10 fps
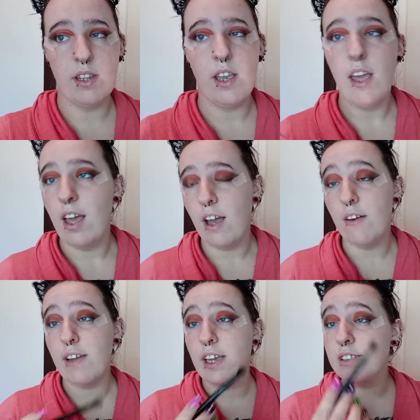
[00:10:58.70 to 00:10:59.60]
Okay,
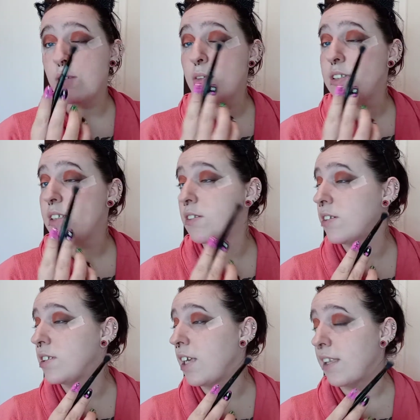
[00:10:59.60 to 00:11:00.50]
so once it looks
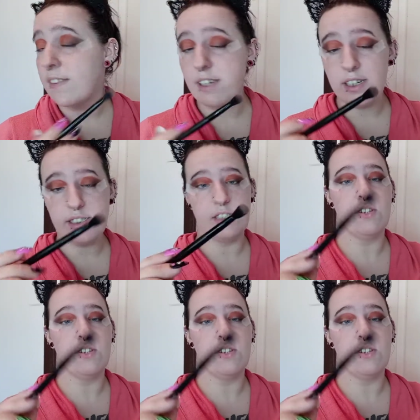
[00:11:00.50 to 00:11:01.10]
like this, you're going to go